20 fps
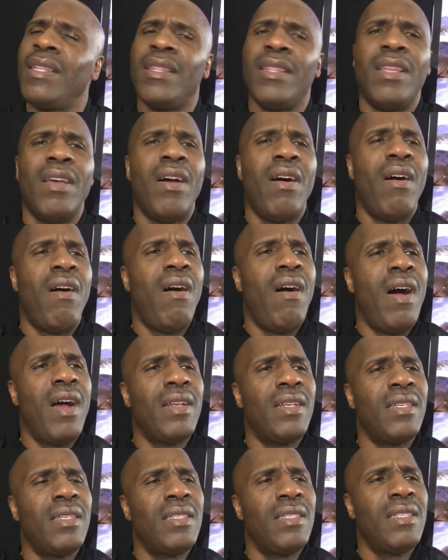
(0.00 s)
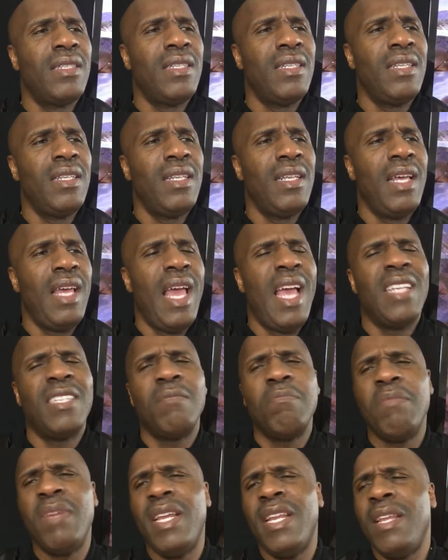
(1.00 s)
there aren't as
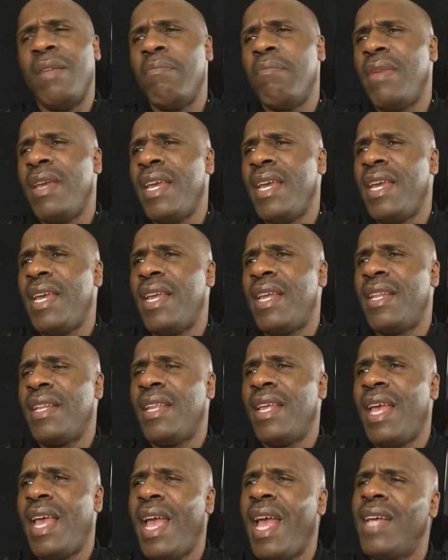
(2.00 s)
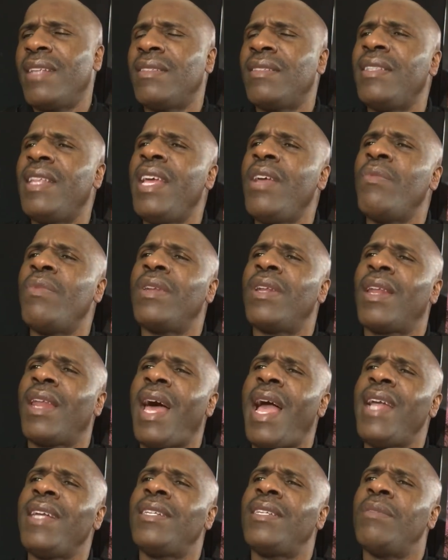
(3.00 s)
many men as they would
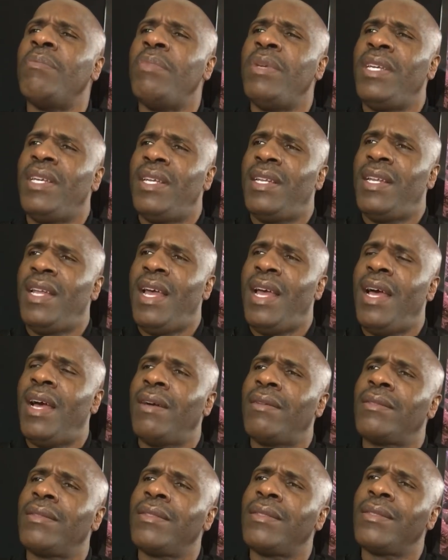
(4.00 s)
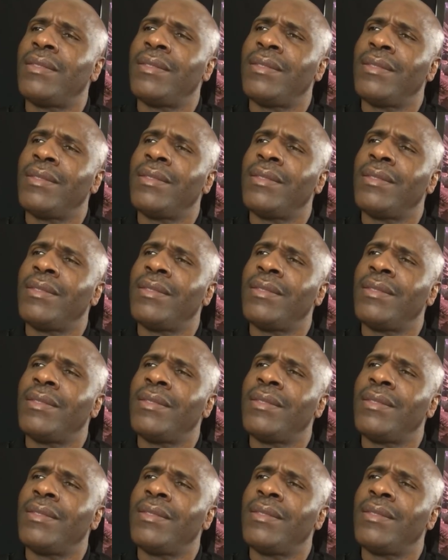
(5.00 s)
like to be in the house.